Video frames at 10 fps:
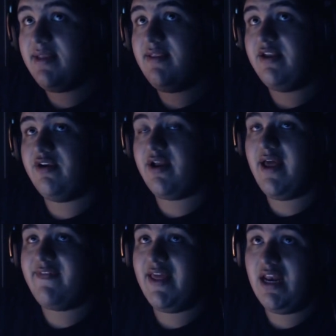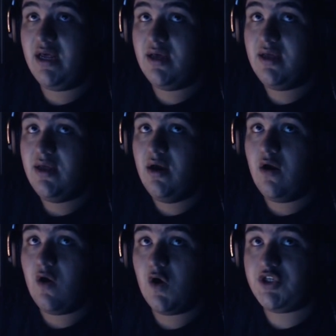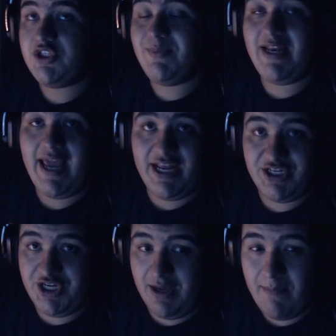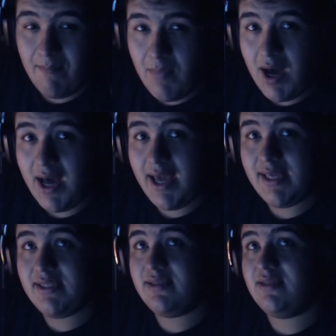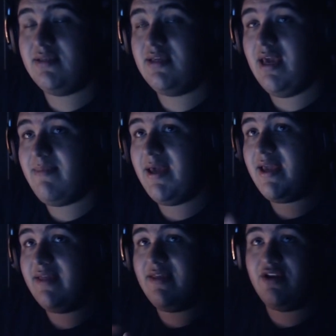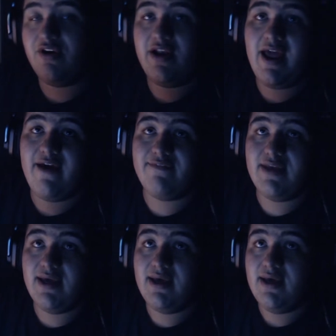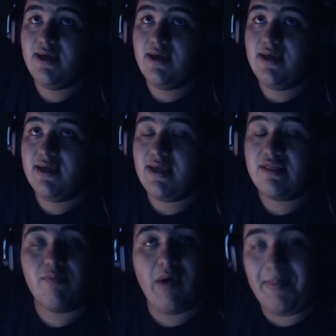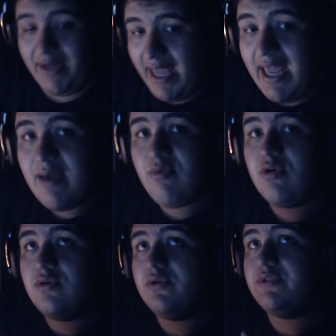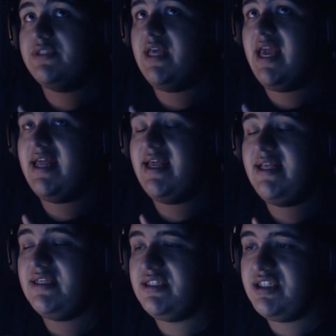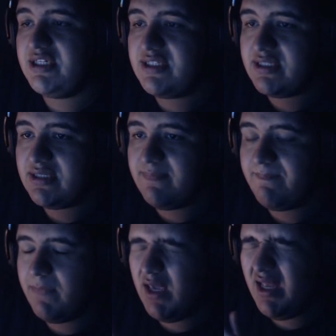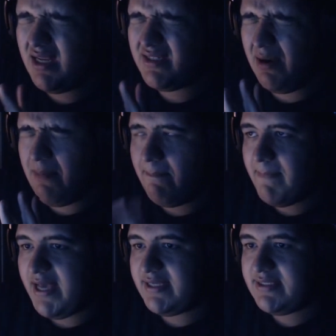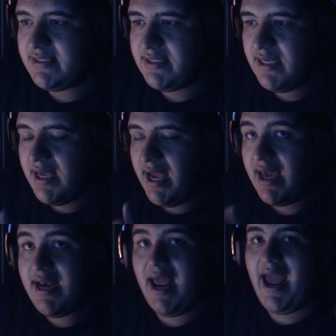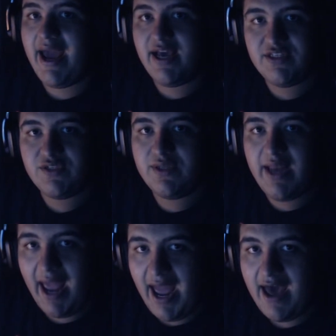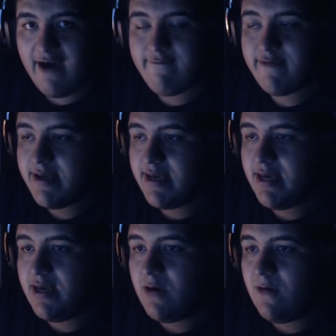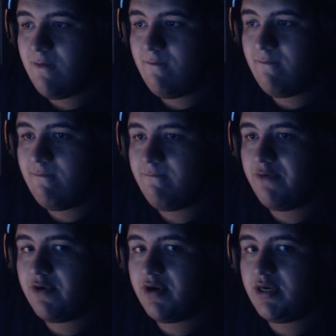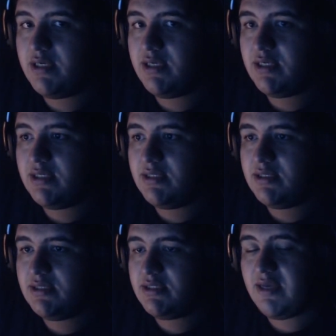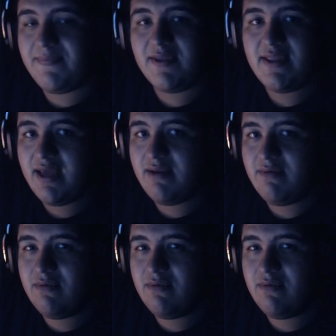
and then you're gonna have to get a RGB to HDMI gimmick, and then you're gonna have to get the proper cables, and it is a mess and a hassle and a half for something that